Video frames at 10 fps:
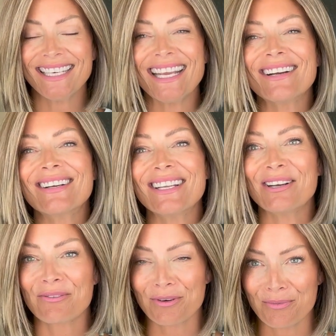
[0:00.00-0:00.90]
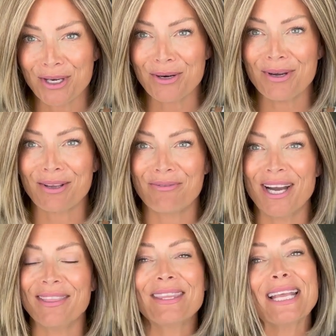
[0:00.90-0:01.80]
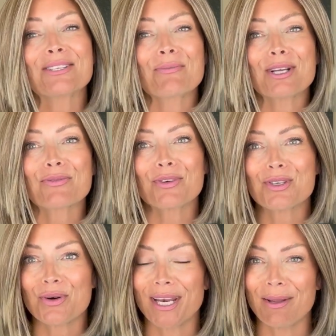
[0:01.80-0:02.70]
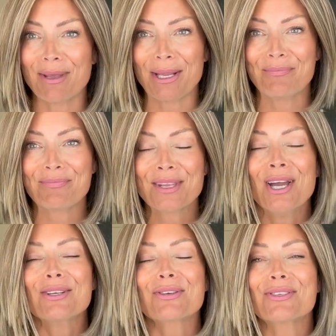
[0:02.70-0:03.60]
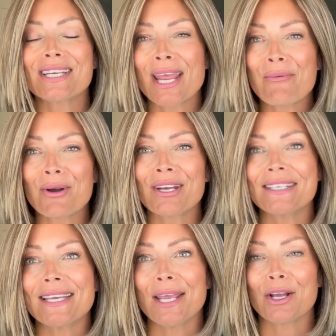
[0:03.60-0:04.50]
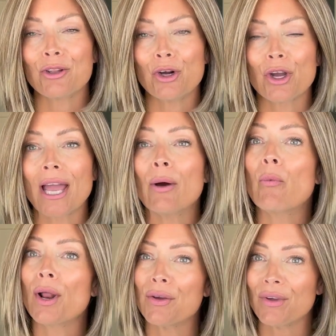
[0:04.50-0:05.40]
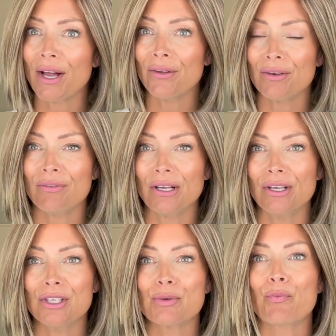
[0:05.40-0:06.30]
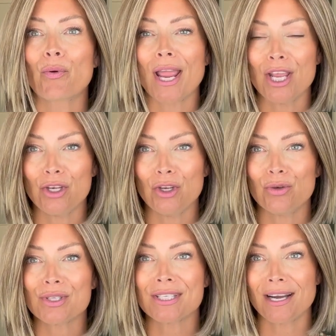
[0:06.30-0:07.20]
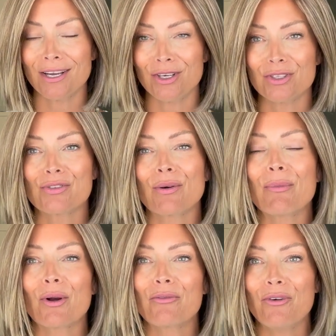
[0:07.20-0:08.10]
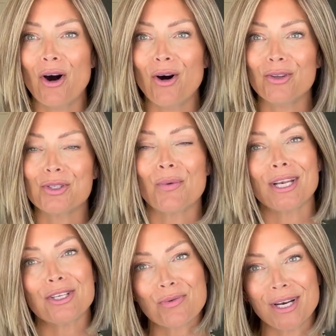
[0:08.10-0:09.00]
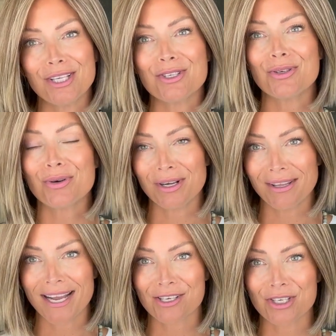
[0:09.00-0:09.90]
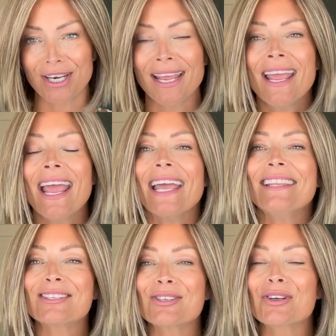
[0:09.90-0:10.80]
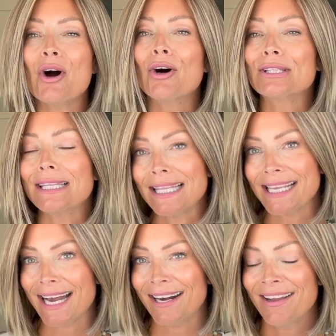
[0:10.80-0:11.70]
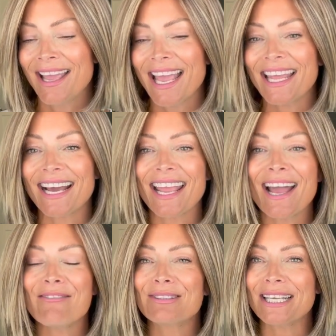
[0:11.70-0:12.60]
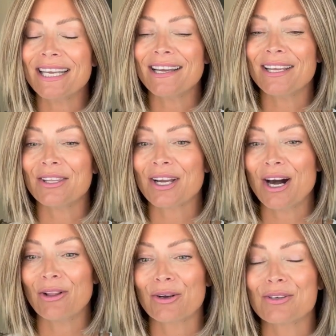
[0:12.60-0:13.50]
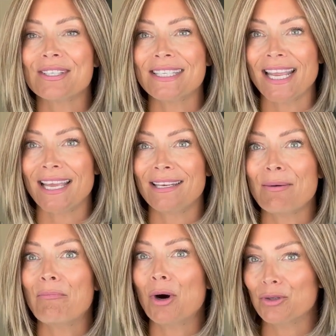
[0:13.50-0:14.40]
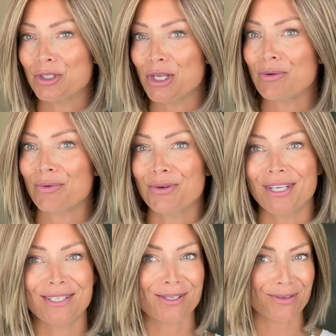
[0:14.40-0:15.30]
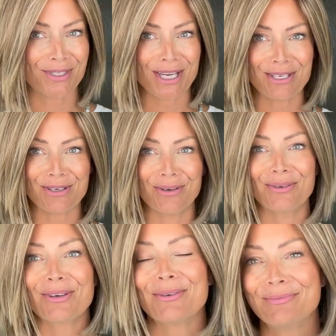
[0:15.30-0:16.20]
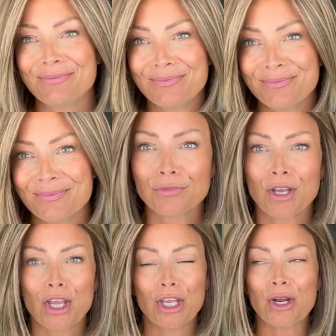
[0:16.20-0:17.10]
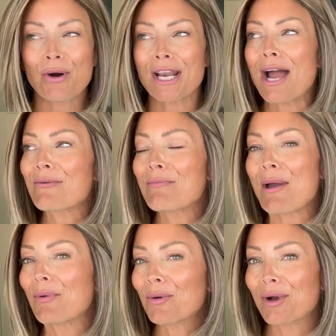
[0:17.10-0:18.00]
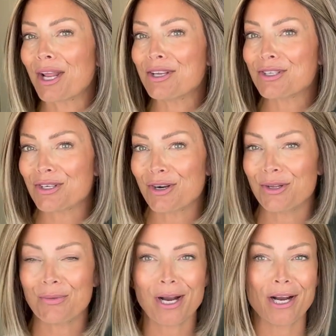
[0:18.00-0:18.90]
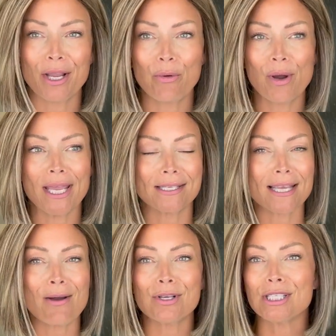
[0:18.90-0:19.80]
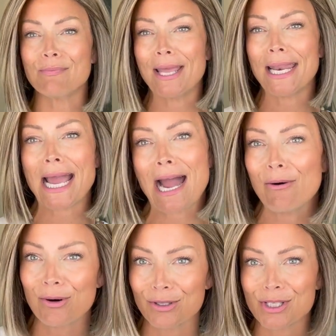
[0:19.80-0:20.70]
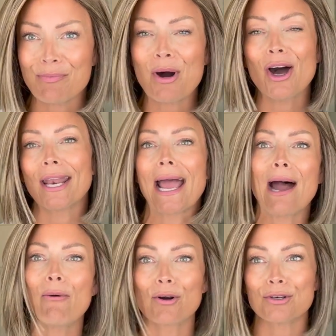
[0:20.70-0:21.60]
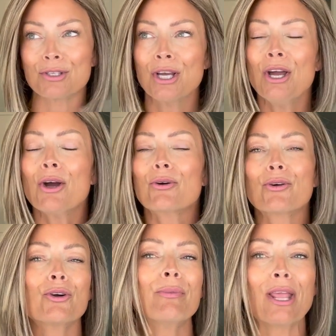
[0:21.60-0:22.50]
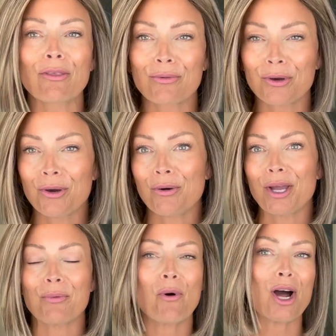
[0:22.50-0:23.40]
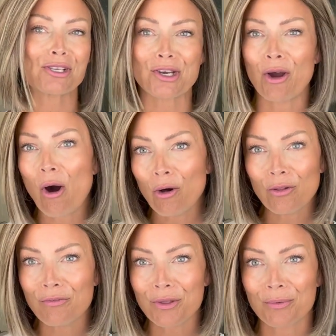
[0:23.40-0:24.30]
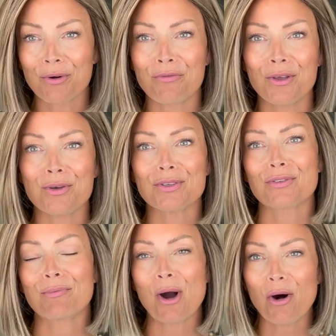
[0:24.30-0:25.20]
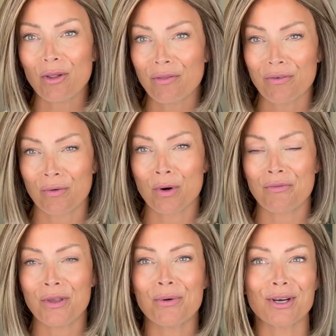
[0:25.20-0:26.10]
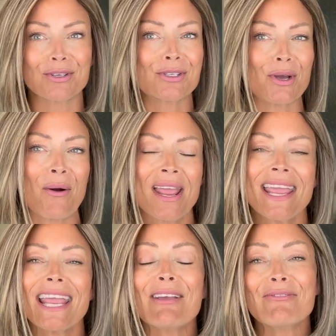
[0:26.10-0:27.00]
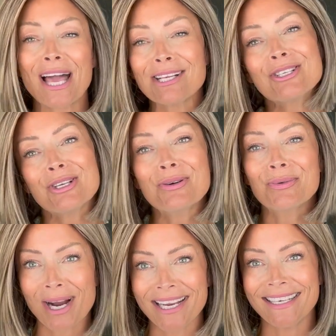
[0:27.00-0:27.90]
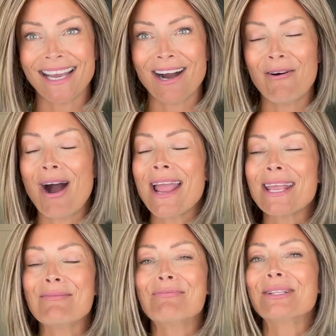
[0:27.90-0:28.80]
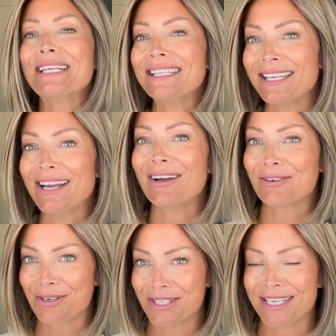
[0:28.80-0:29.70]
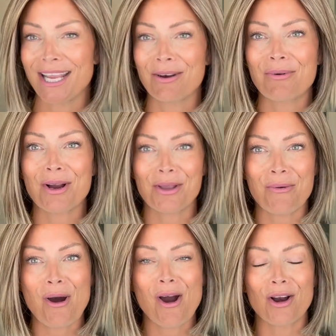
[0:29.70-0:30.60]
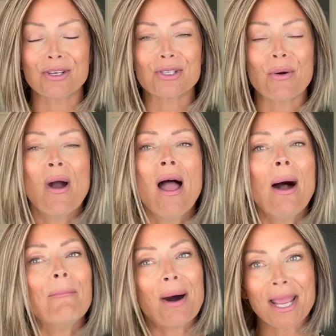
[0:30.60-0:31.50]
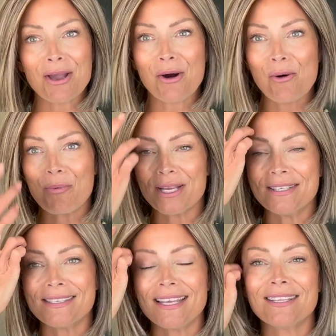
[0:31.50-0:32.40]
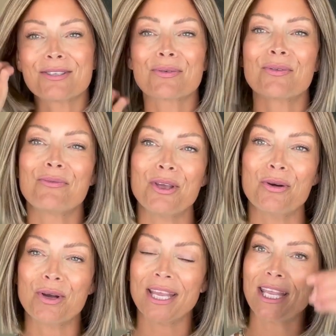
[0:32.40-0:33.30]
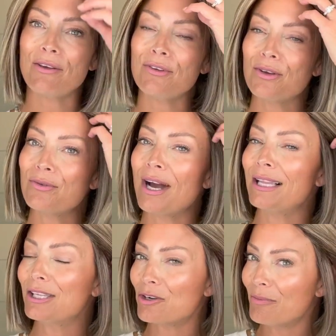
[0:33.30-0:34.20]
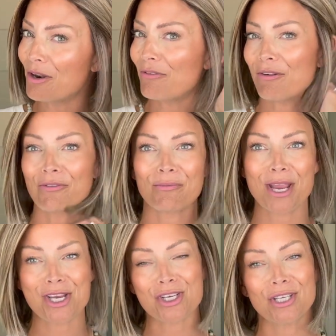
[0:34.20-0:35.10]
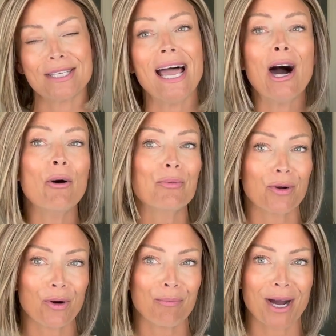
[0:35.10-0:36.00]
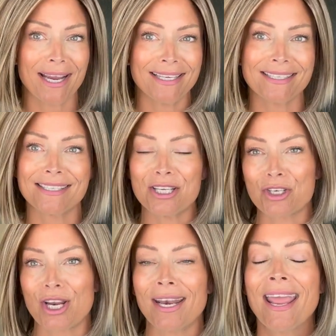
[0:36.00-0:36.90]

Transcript: Erynn here from Real Wig Fun. Thanks so much for joining me. So today we're gonna to take a look at one of Ellen Wille's brand new styles from their fall 2022 collection. And this is called Lia. And I have Lia in the color Sand Multi-Rooted, so stay tuned. You know what? I remember when I started wearing wigs, I would spend hours upon hours grooming through and watching all of the reviews from all of the reviewers. So if that's you right now, I completely understand where you are. So my hope is that this review can give you a little bit of information to help your buying decision.